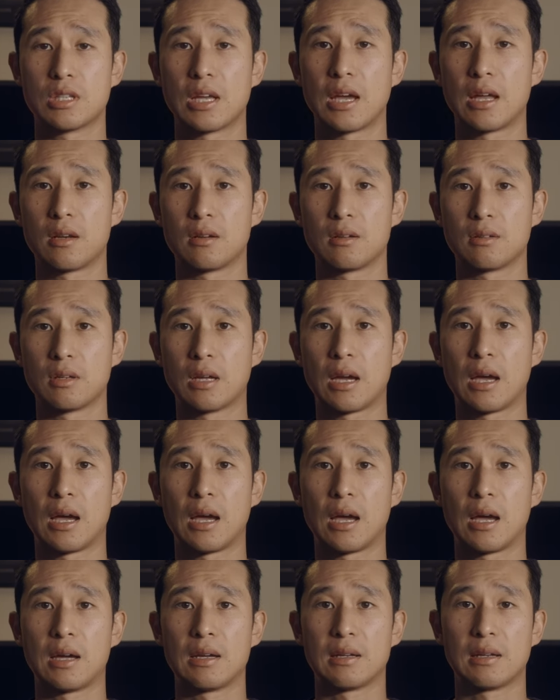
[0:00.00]
that
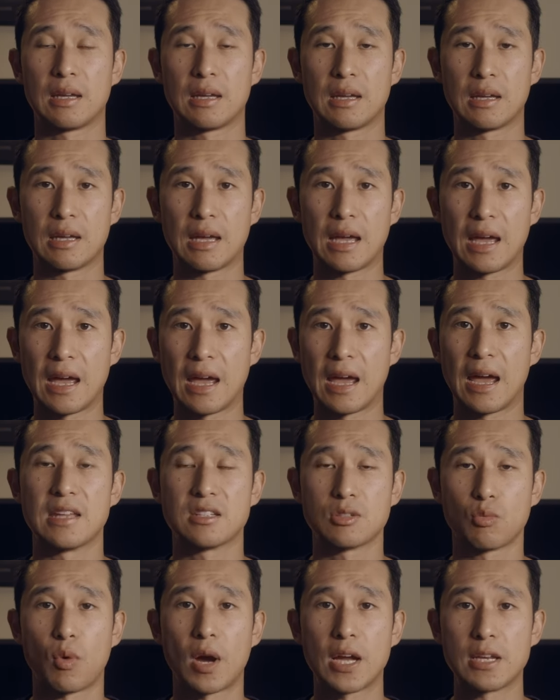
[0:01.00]
uh,
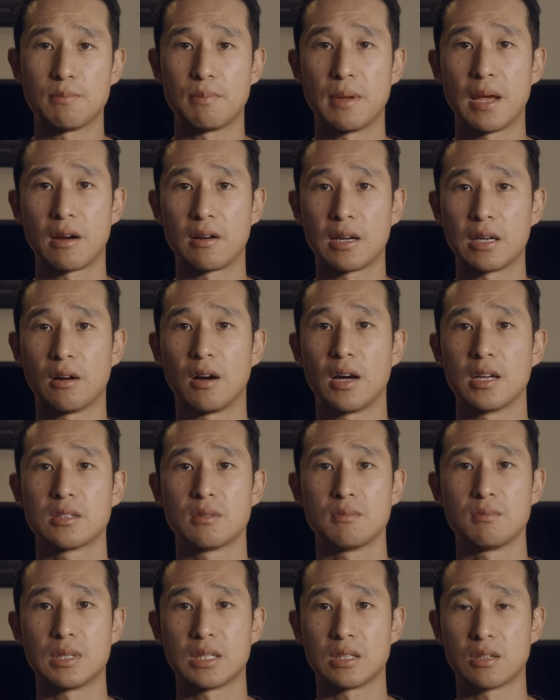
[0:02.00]
as a weight-bearing
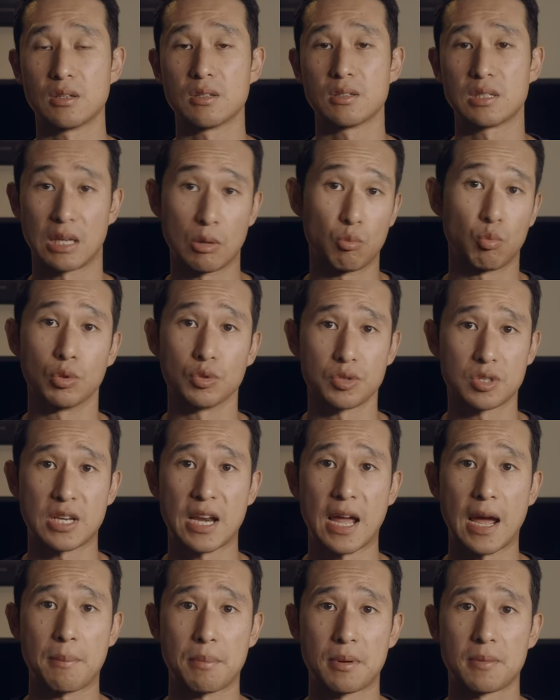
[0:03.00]
item because it will
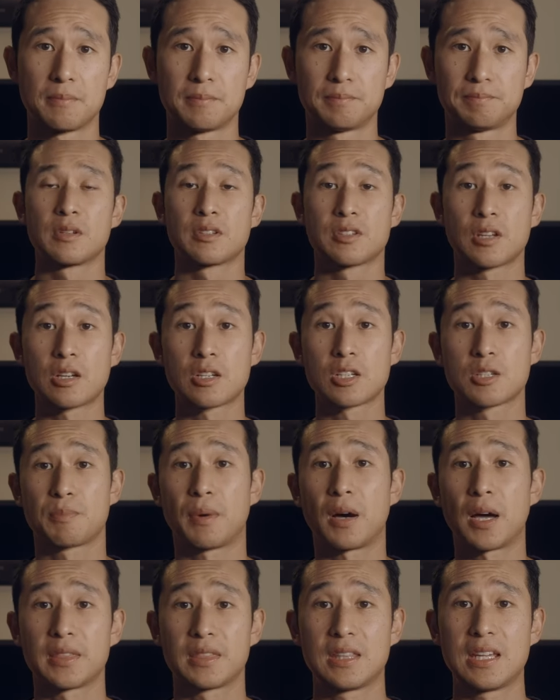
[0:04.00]
snap. So
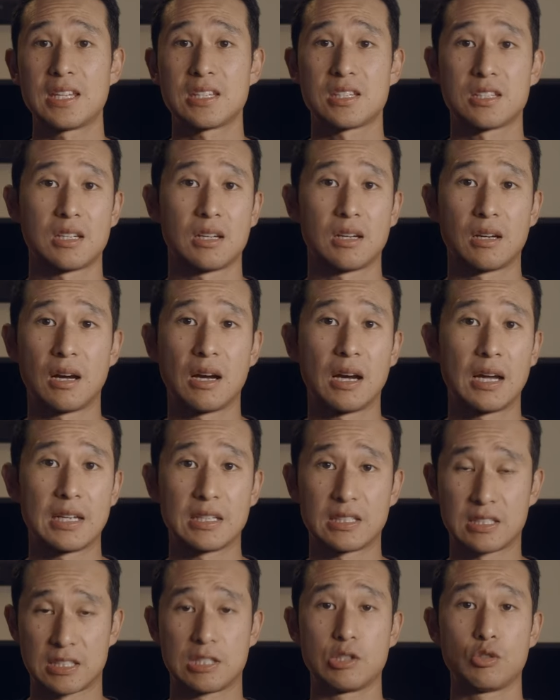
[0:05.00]
despite this, I
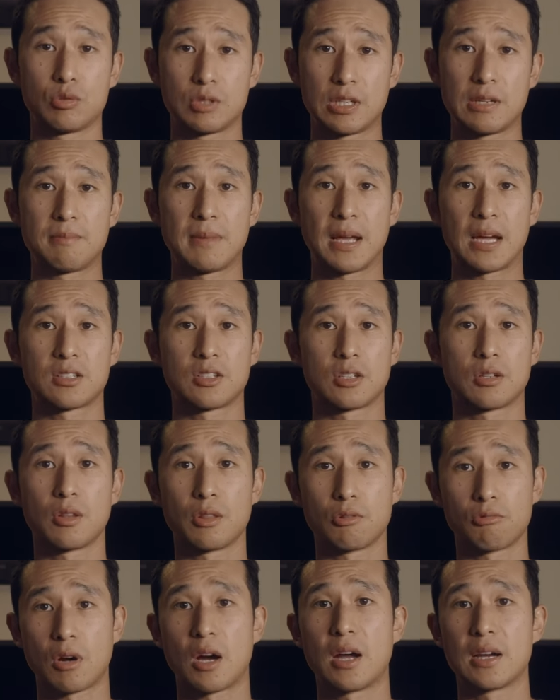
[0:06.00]
still did mount it on
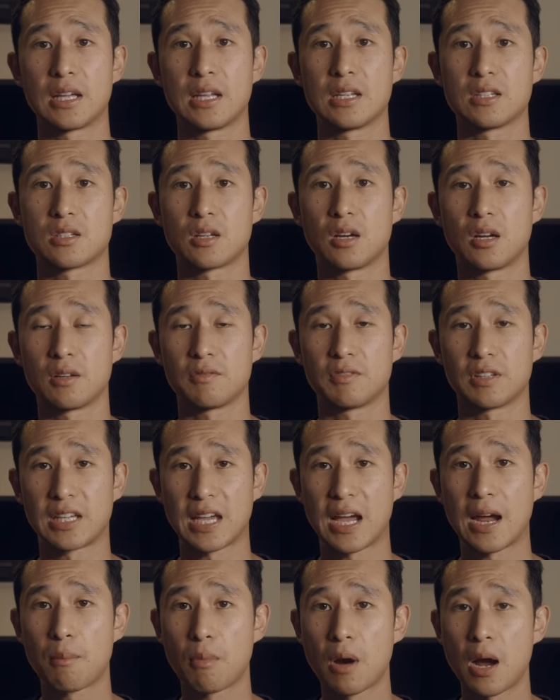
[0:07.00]
the right-hand side of the
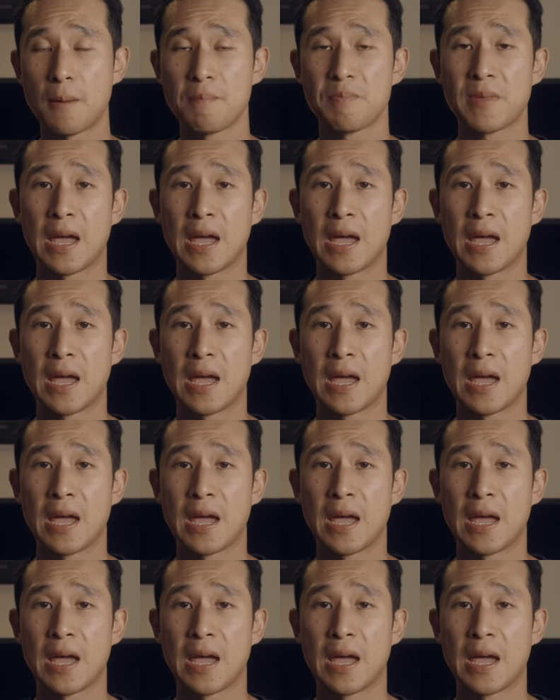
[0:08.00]
camera.